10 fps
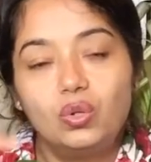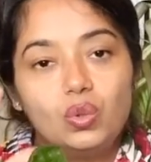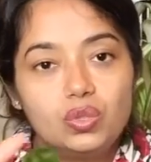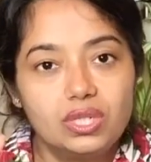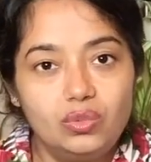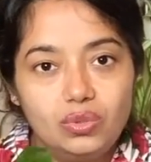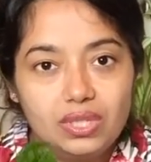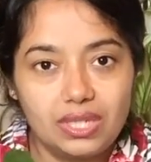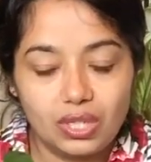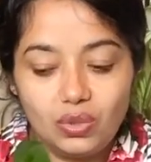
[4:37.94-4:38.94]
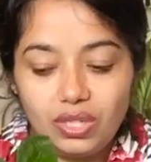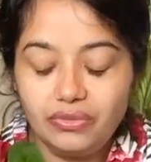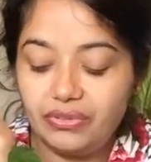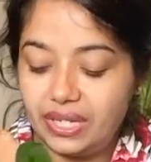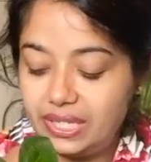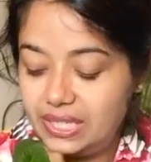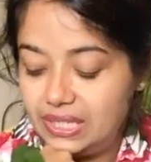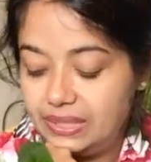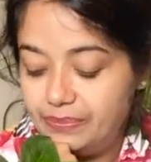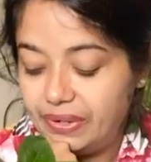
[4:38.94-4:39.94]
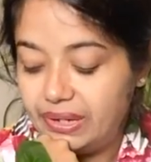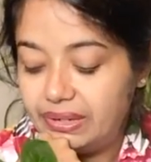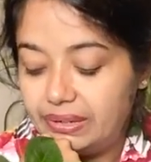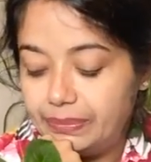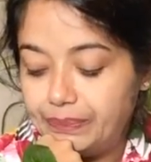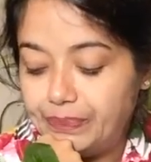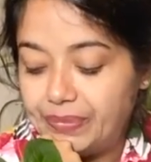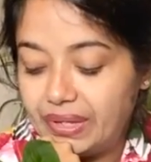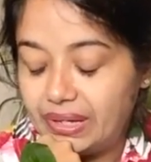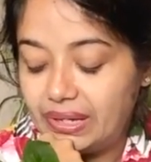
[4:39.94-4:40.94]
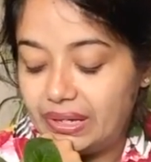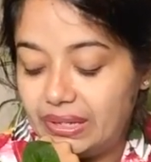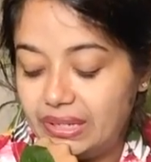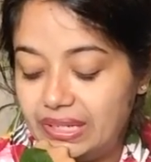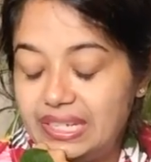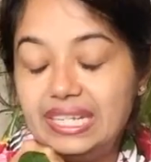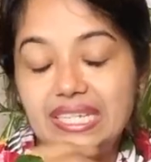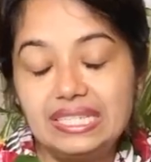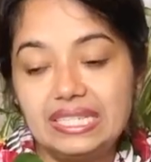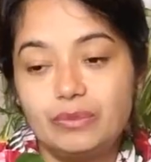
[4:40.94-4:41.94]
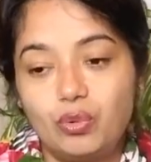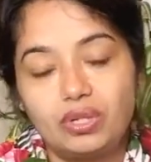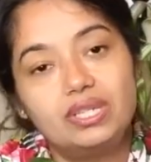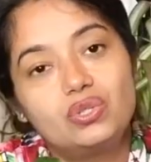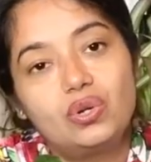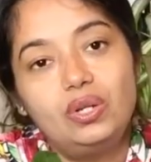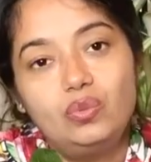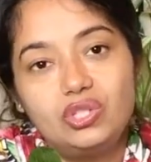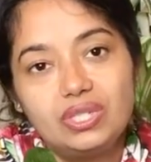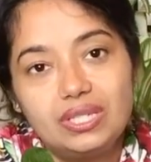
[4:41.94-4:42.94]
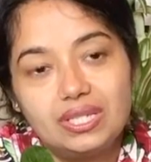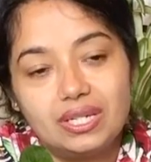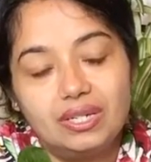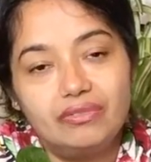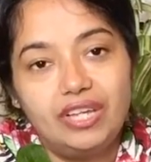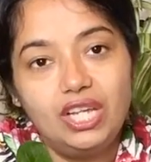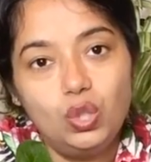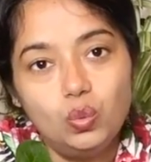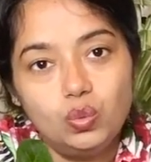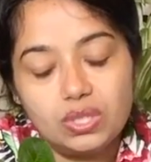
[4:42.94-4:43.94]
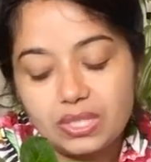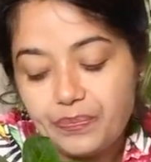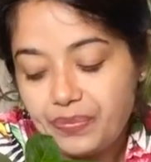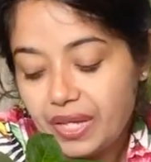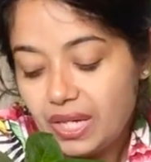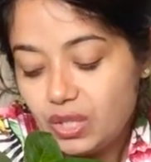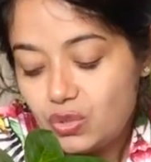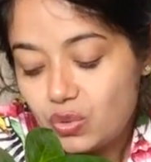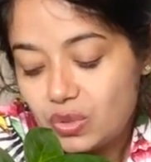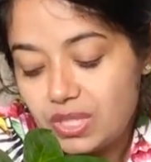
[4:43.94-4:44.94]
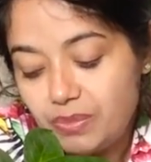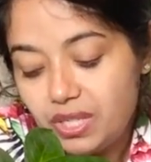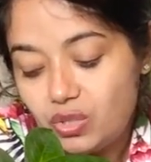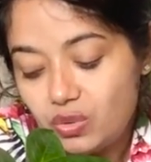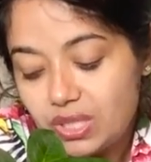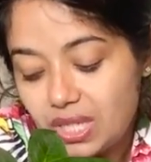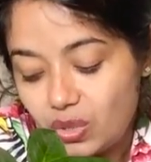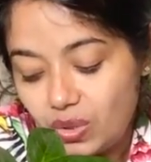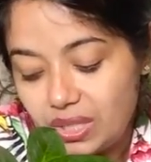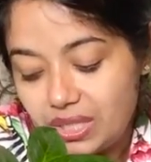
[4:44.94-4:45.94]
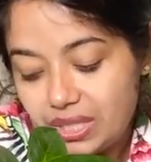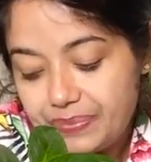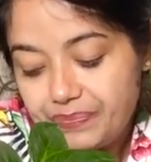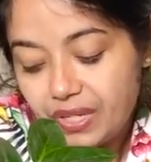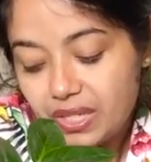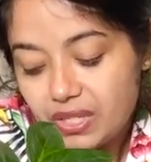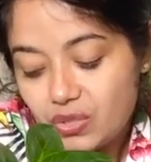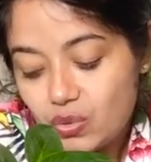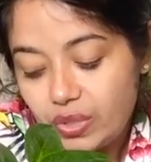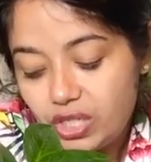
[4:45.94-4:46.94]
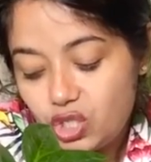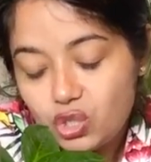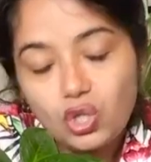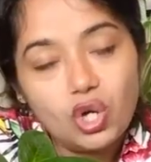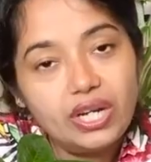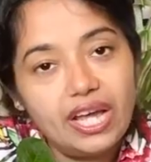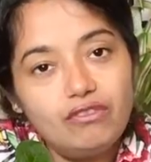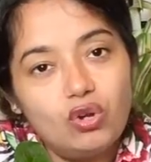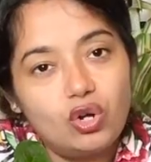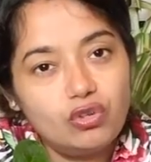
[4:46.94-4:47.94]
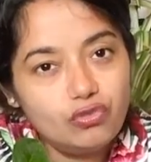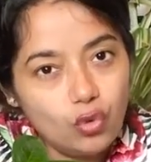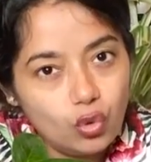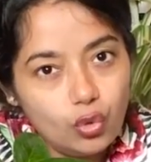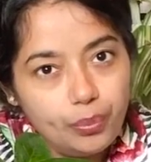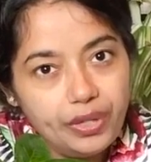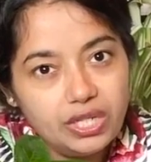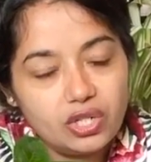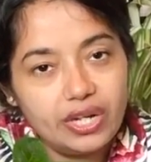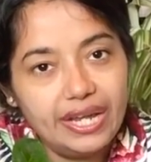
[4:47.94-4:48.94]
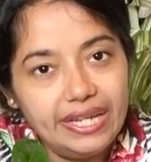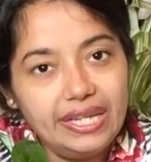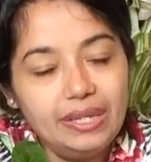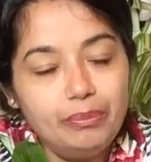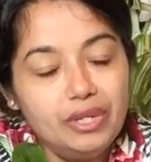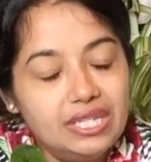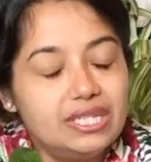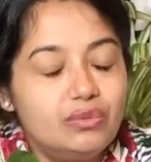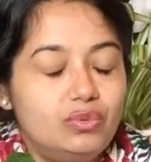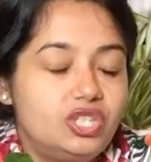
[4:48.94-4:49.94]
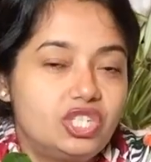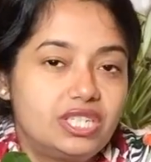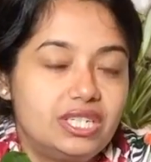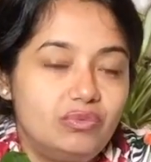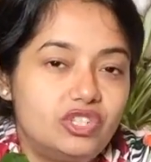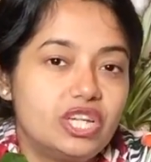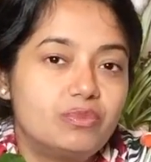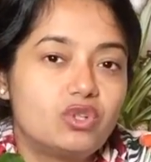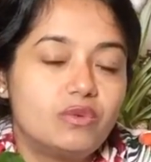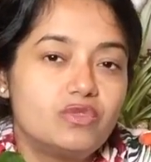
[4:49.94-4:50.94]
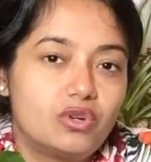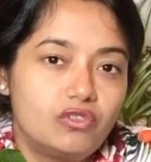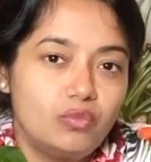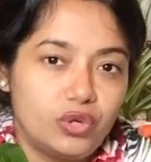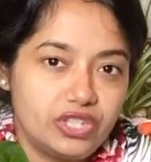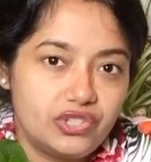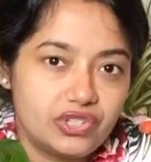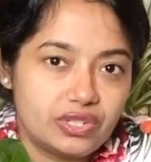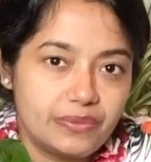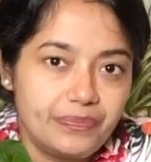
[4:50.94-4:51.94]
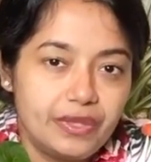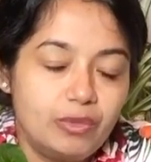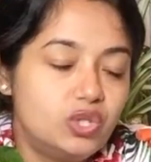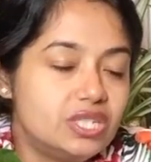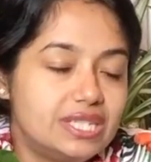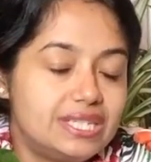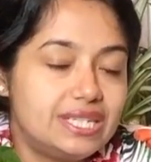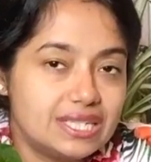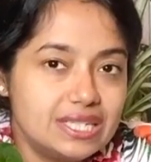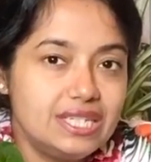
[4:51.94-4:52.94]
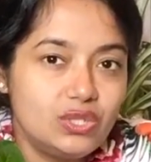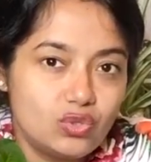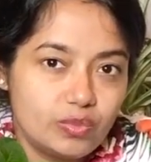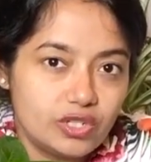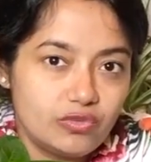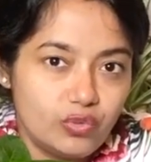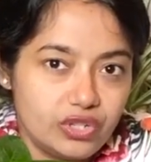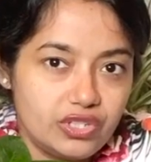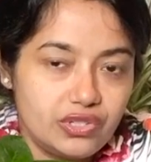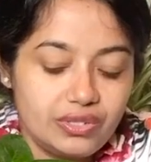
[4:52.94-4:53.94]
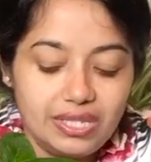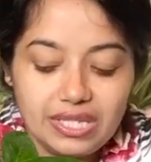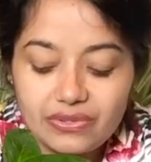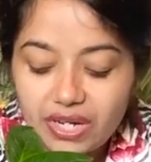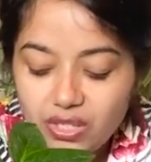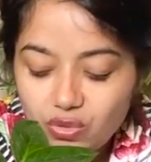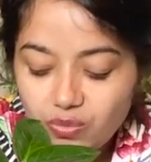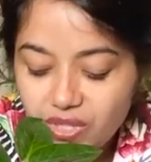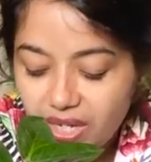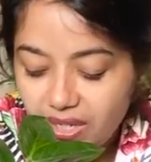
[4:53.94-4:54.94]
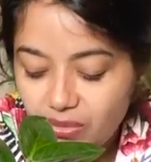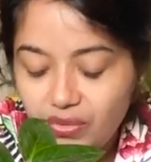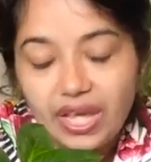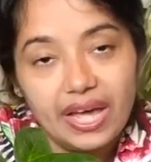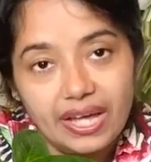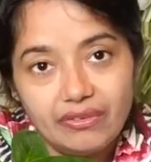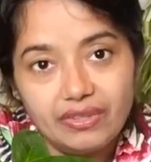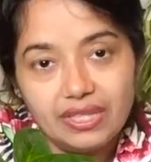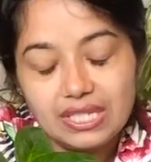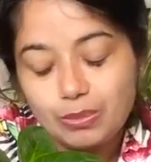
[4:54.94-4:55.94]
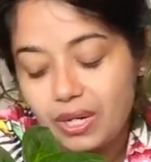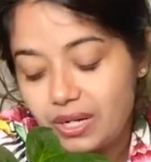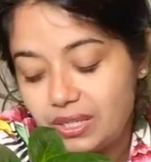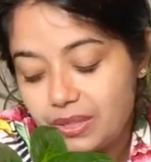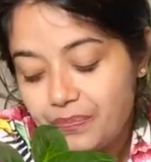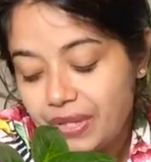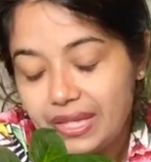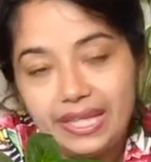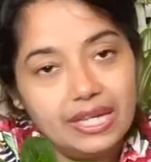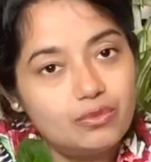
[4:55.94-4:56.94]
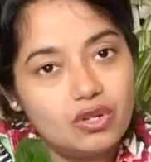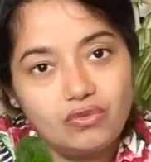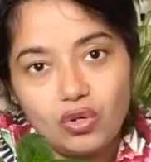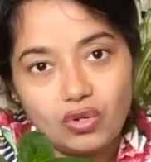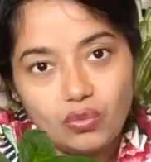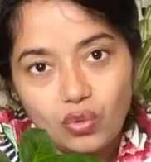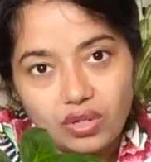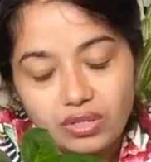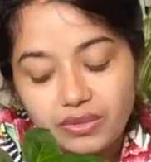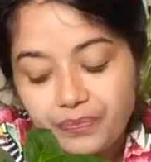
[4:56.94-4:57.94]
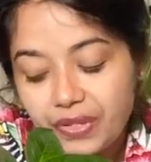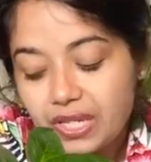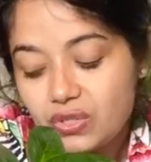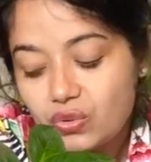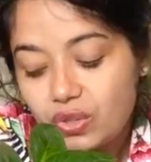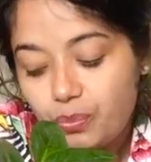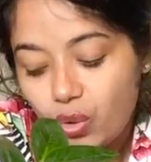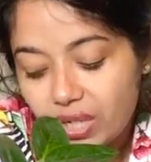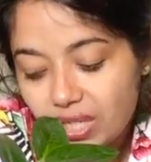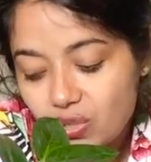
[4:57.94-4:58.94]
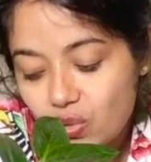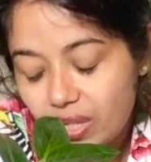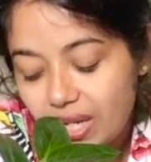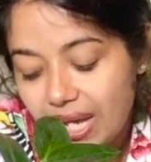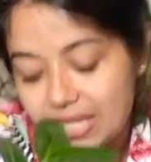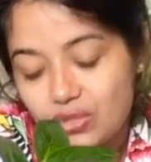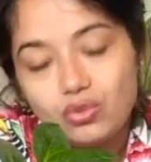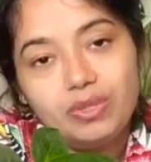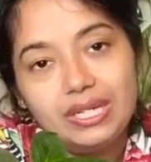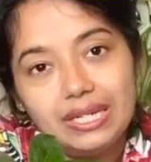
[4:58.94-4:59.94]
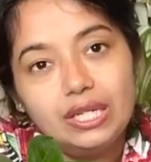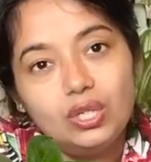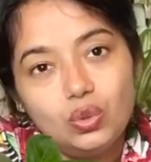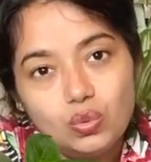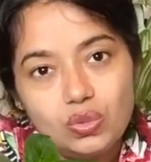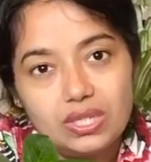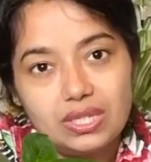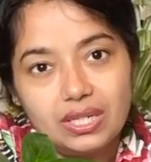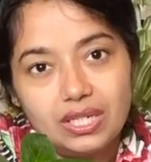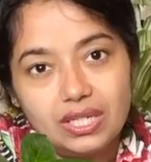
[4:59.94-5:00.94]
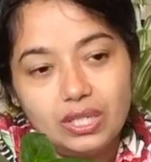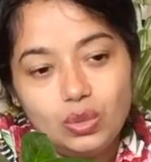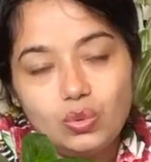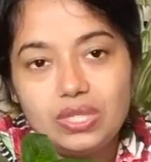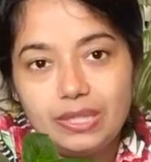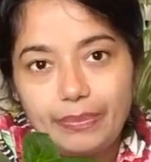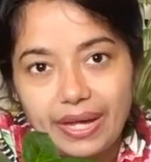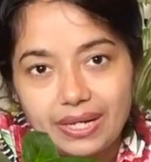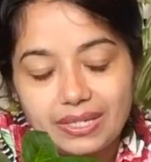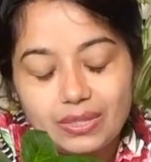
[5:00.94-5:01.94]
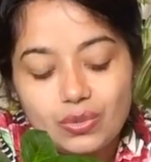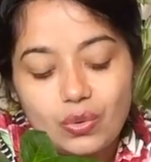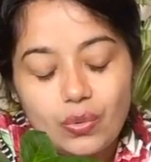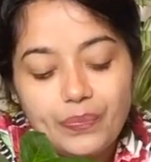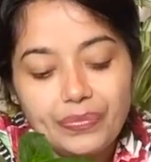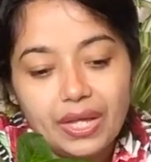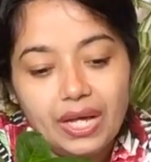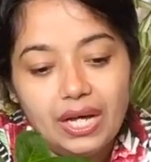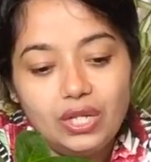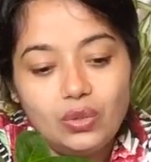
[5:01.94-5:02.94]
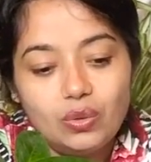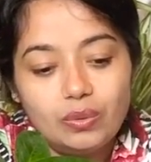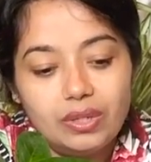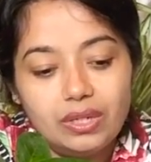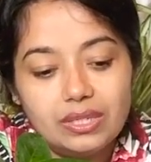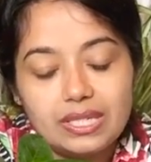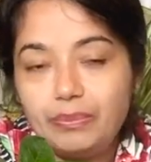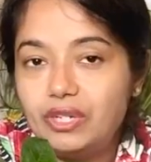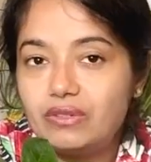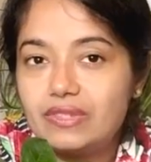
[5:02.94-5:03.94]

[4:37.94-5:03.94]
closer to the succulent variety, it needs a potting soil which is very loose, so similar to a succulent. So it should not have a lot of coco peat or any medium which absorbs a lot of moisture, because it doesn't need so much of moisture. These rhizomes that we have in this plant, they absorb a lot of water. So the potting soil has to be little loosely packed. So some bit of